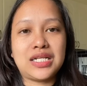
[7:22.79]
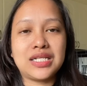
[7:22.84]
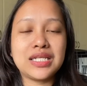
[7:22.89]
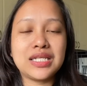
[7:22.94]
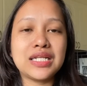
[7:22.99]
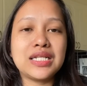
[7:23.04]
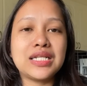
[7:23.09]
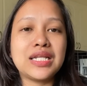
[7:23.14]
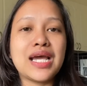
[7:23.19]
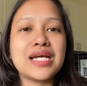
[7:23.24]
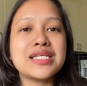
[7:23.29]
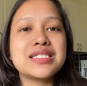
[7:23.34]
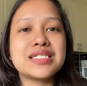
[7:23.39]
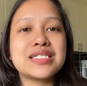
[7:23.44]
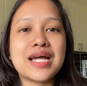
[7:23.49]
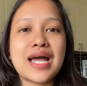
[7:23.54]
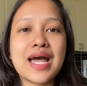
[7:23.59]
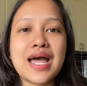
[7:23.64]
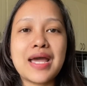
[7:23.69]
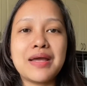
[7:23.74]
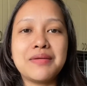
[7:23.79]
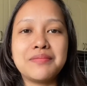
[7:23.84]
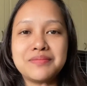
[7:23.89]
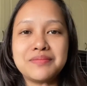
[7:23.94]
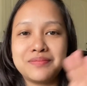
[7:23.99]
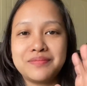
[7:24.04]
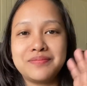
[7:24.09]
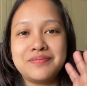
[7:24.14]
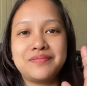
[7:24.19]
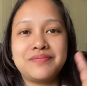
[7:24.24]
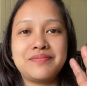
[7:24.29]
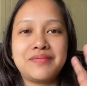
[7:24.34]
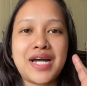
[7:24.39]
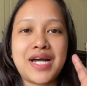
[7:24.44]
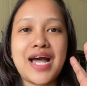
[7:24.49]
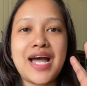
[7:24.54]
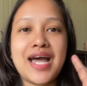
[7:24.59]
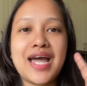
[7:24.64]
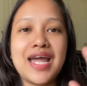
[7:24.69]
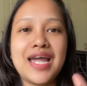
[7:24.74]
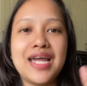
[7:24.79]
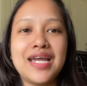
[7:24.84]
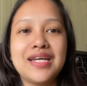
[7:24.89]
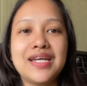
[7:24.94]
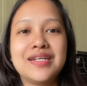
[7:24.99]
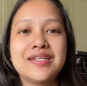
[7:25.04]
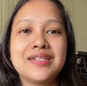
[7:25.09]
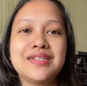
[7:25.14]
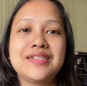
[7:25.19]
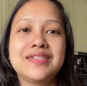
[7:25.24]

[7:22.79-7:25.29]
Until next time, bye!